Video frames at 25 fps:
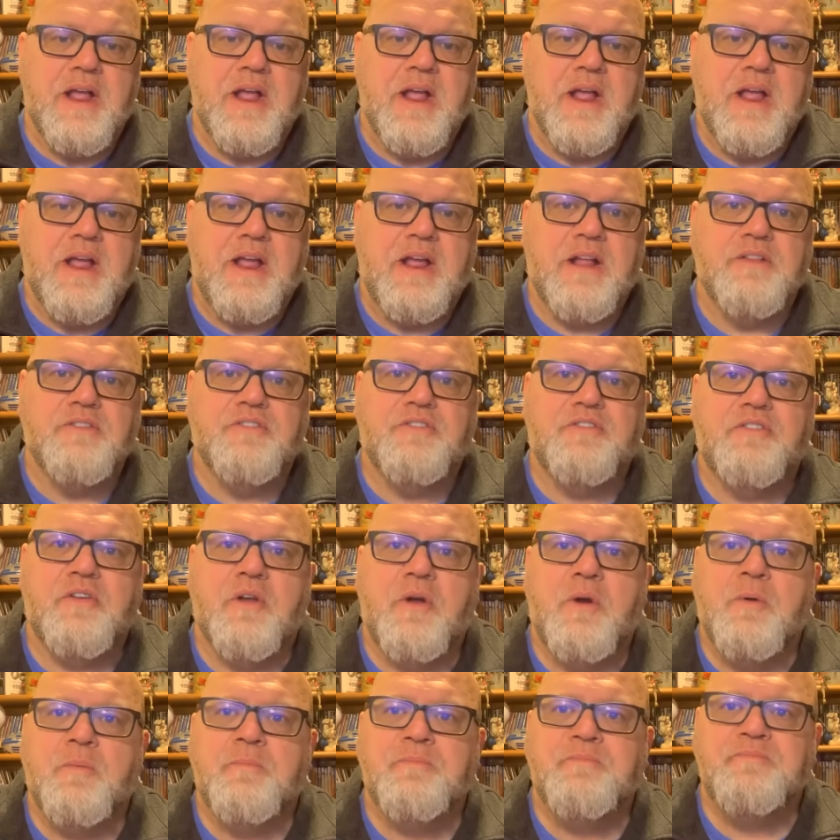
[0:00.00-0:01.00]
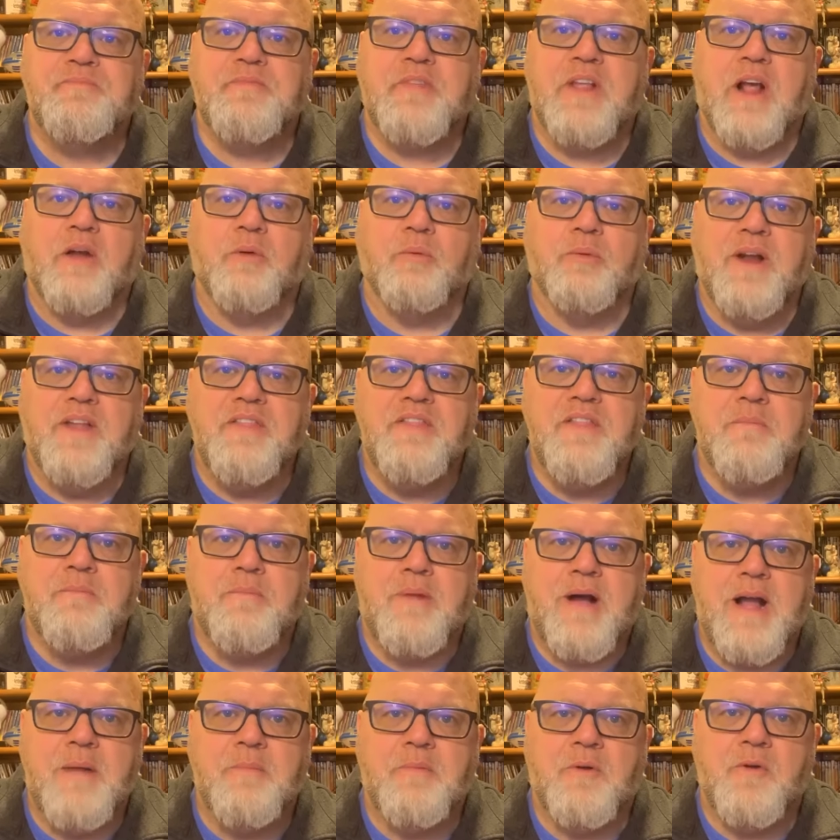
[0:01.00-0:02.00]
And so I read the
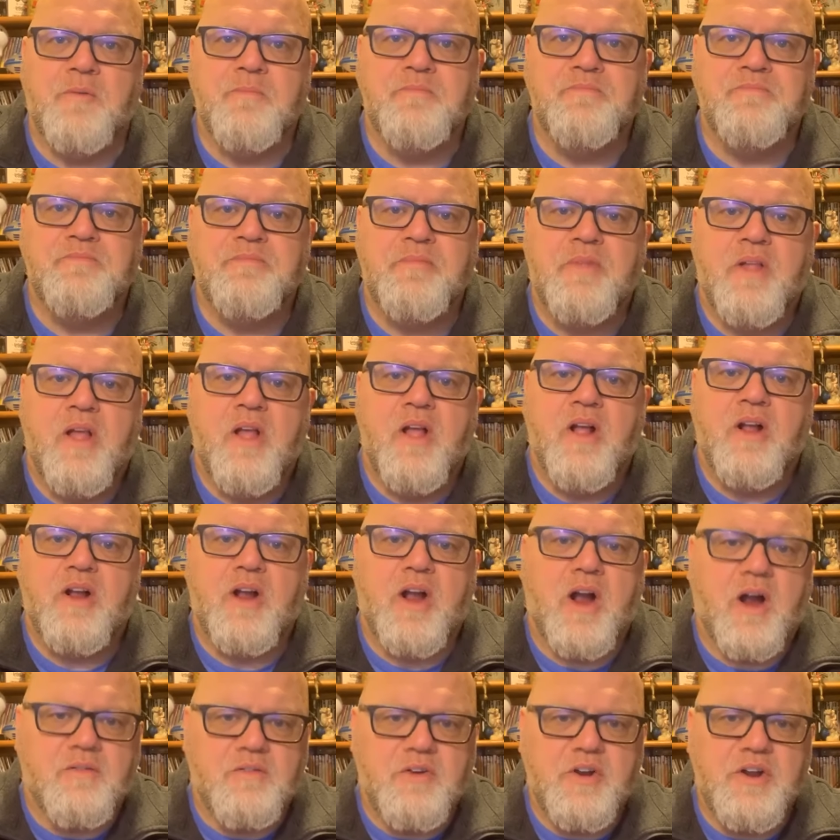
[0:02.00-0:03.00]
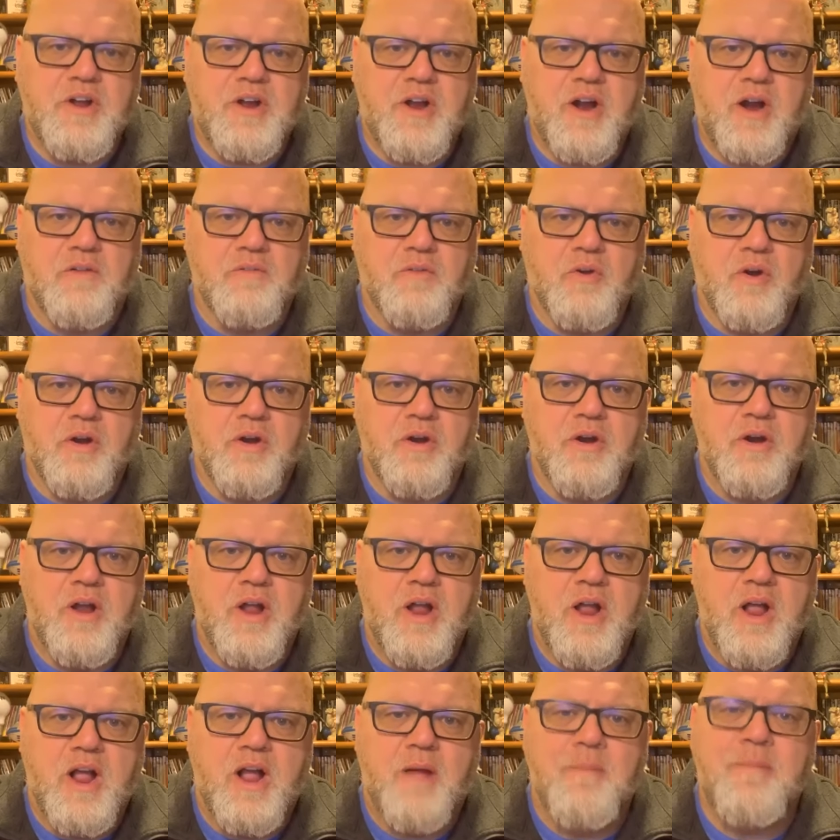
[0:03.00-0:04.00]
Bible cover to cover
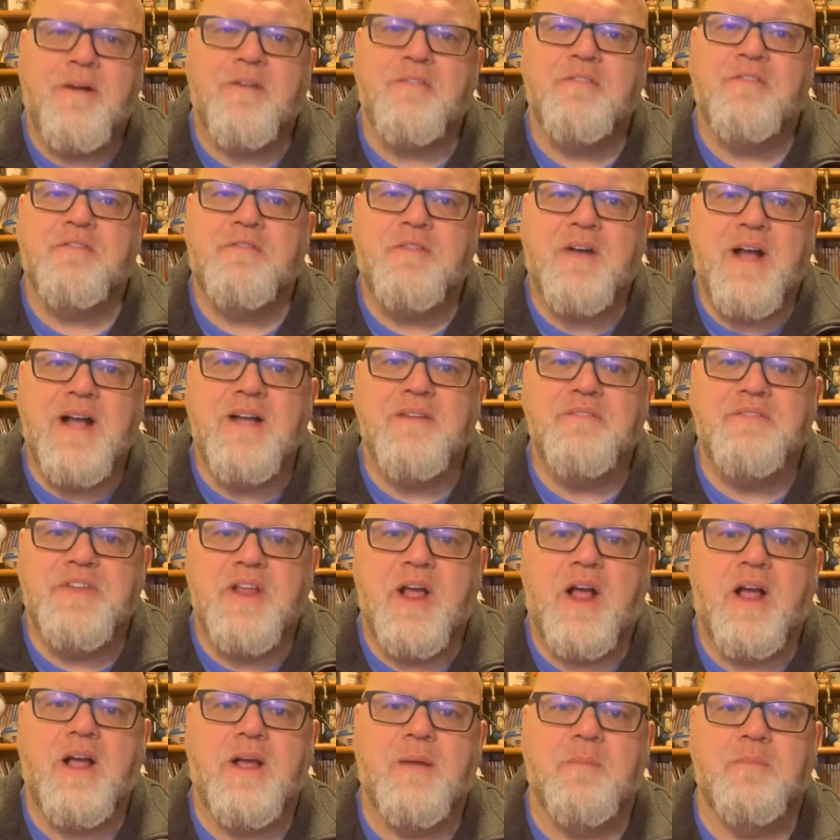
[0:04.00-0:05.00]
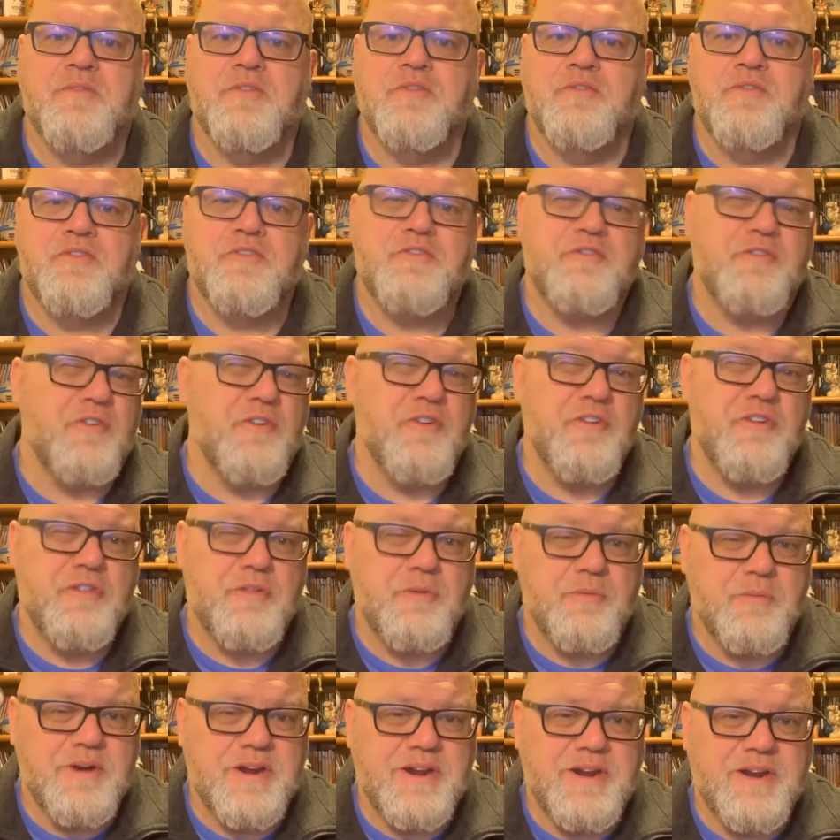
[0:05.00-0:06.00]
about five times in those first
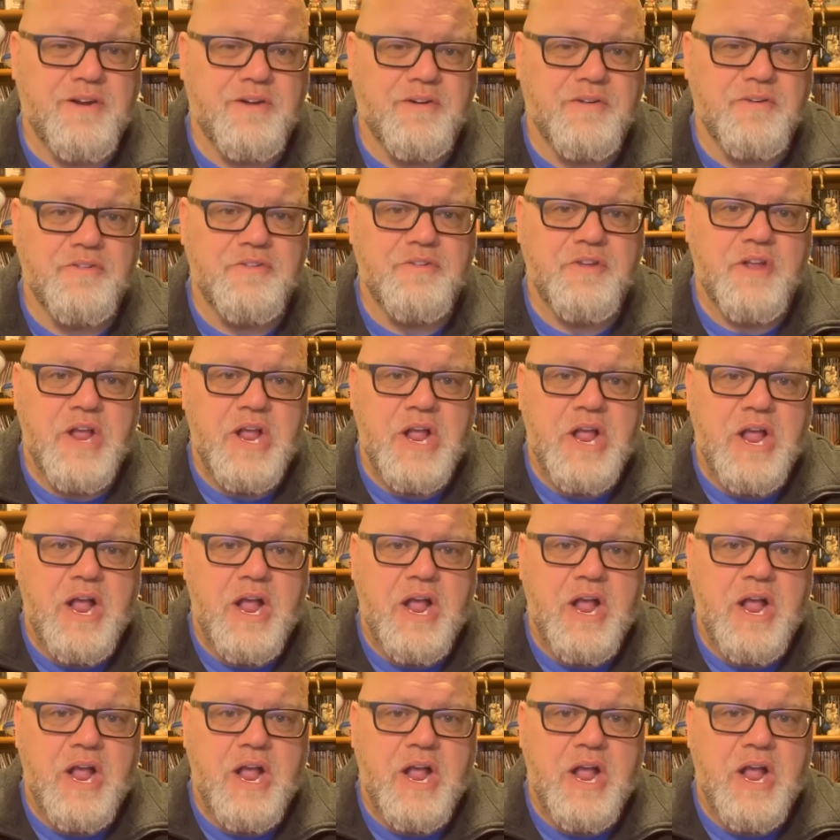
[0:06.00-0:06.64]
three years.